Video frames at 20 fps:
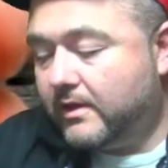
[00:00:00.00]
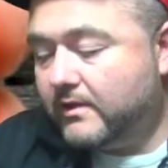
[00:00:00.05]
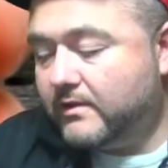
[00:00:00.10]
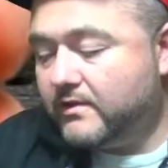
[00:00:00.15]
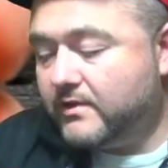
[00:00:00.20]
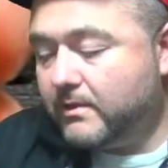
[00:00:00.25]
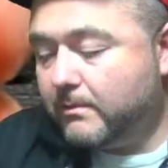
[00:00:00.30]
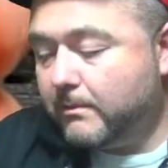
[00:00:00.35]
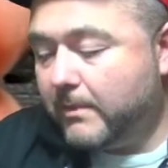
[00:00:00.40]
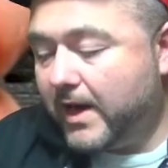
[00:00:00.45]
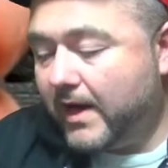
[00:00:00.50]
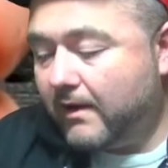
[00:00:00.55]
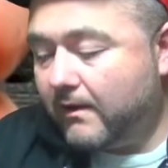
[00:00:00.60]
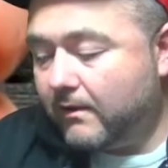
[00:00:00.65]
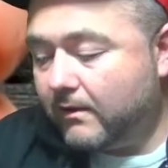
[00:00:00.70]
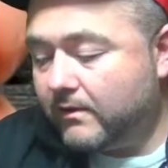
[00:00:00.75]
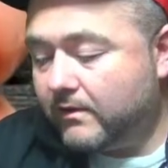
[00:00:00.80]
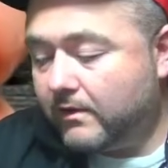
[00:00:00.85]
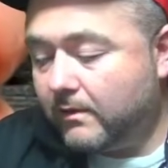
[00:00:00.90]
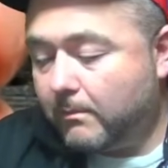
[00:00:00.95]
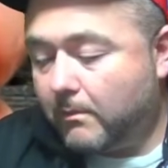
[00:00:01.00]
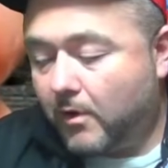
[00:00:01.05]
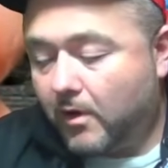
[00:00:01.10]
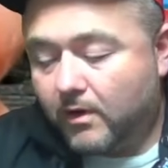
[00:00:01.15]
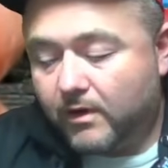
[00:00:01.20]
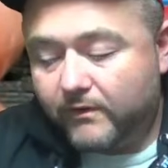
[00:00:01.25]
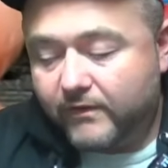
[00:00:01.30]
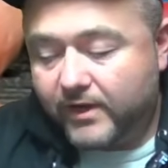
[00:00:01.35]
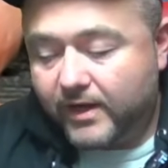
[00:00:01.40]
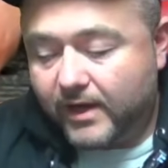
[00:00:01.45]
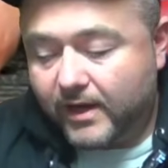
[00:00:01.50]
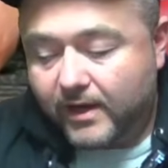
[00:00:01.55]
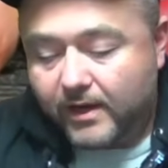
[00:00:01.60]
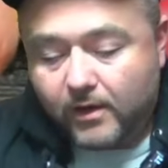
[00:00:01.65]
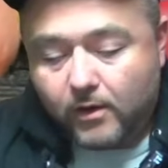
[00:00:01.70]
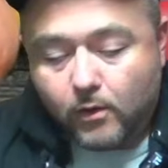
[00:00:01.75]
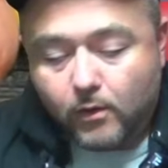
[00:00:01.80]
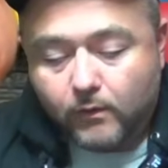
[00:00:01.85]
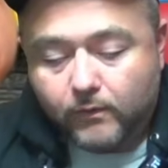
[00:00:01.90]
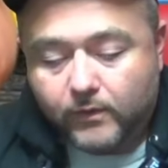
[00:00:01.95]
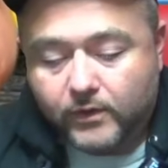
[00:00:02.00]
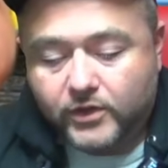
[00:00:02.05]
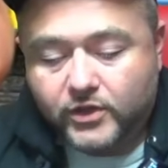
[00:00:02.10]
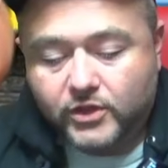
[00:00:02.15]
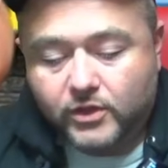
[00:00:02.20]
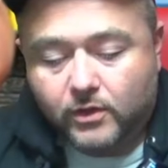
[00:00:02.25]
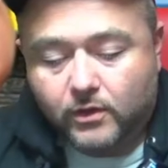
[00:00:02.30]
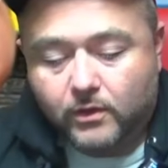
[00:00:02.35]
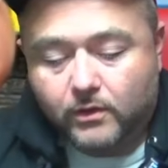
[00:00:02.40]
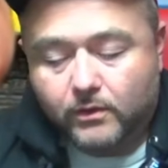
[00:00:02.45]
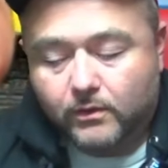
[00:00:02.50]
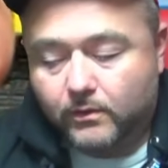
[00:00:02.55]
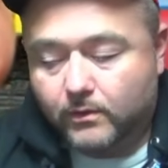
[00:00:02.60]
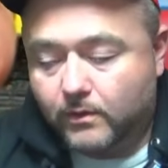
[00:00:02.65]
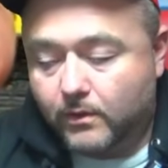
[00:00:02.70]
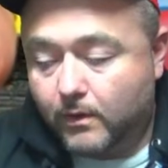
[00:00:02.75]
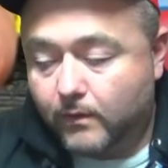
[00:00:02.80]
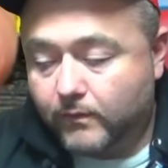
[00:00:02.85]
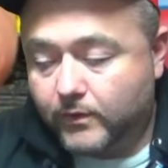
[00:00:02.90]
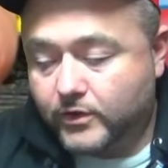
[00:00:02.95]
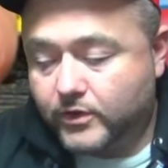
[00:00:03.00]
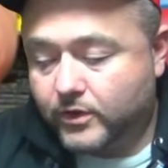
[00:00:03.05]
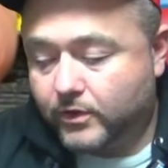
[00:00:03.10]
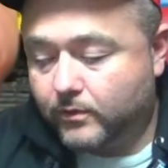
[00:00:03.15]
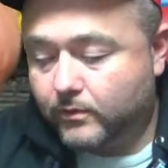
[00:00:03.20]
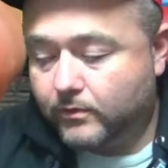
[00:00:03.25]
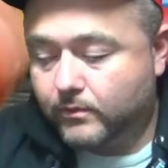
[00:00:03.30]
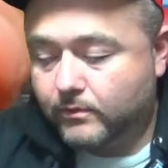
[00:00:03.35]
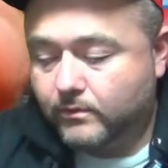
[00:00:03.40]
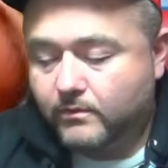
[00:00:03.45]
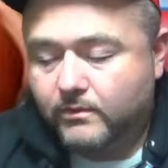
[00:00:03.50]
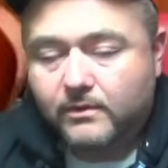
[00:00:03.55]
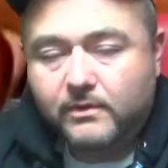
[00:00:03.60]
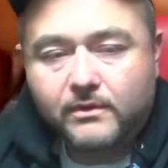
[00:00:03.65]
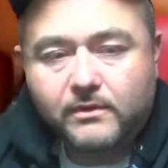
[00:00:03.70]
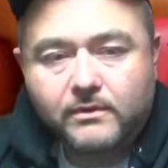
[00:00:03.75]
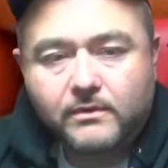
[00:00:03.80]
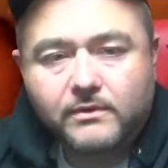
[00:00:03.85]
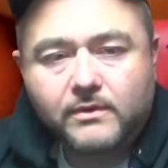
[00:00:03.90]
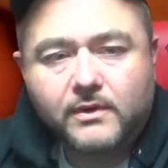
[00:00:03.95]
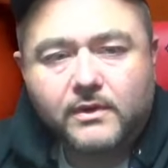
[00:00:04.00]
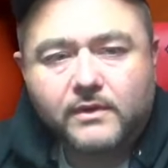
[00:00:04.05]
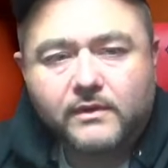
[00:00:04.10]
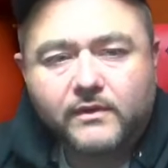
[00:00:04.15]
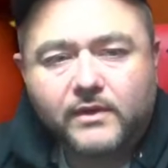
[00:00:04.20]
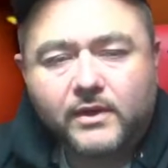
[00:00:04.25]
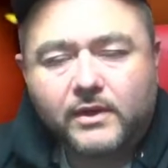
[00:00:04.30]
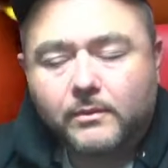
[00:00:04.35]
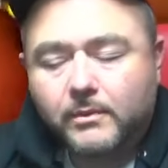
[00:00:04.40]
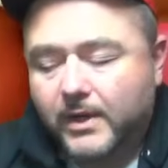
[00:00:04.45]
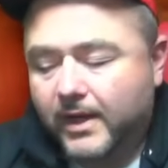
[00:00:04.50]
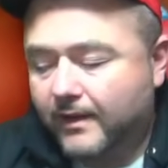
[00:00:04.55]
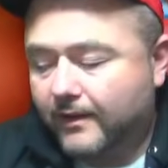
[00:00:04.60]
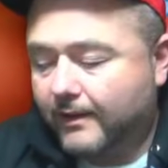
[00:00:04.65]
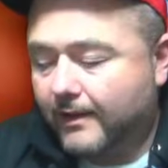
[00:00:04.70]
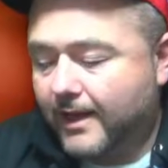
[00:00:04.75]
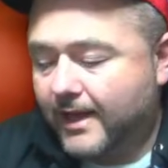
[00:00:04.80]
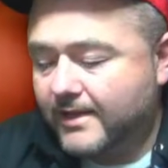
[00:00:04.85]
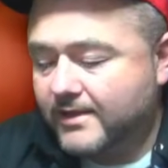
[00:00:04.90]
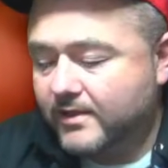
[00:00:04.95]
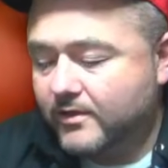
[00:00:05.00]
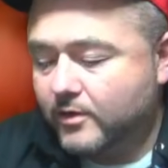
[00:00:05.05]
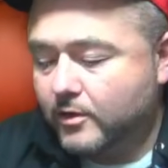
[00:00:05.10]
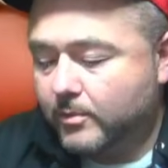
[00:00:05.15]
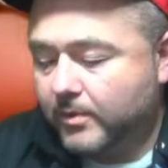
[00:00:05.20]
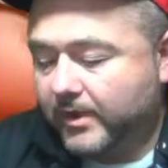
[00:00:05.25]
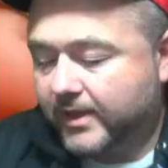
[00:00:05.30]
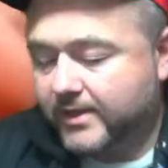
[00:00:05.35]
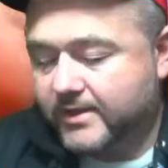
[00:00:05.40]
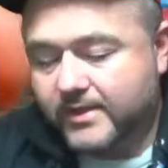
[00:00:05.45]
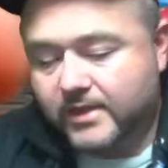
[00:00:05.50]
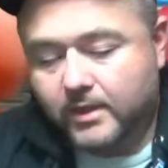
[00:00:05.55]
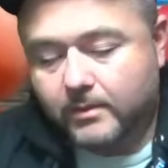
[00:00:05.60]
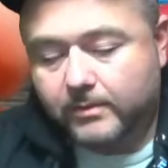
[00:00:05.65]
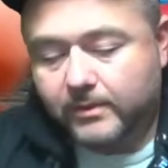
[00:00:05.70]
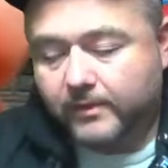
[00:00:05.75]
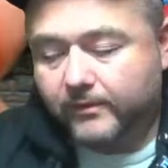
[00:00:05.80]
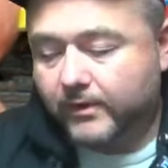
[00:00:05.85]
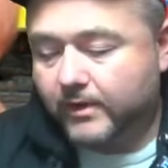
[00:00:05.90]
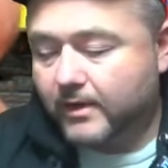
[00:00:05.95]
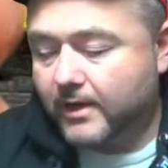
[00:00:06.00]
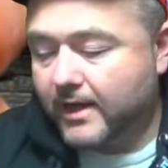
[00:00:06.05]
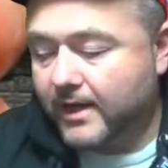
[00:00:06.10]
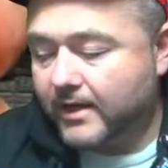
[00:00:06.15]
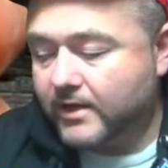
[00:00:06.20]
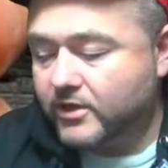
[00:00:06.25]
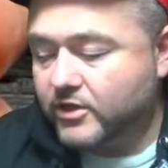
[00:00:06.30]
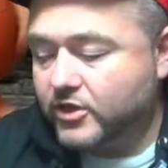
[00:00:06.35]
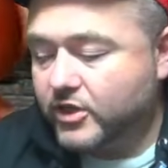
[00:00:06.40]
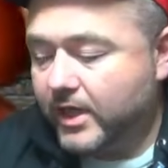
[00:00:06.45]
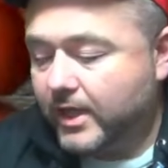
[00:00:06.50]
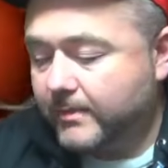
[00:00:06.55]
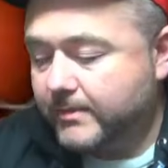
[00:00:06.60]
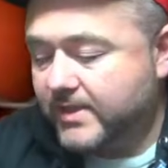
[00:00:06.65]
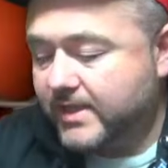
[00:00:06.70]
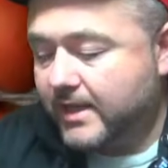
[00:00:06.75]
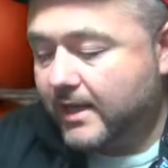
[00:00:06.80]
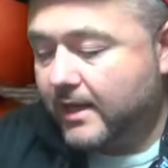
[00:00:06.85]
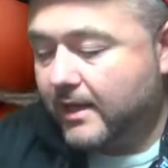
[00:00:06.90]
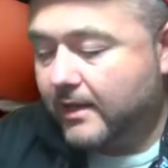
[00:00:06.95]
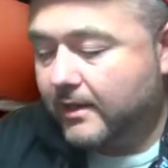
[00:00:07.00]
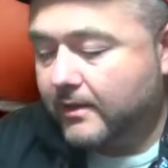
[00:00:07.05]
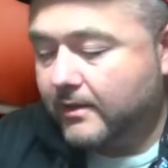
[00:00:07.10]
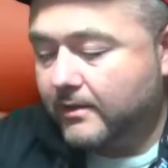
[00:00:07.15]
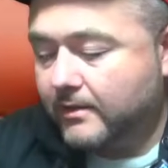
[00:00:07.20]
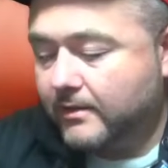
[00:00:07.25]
DeMarvion Overshone. I think we're getting lots of duplicates here, believe it or not. James Conner.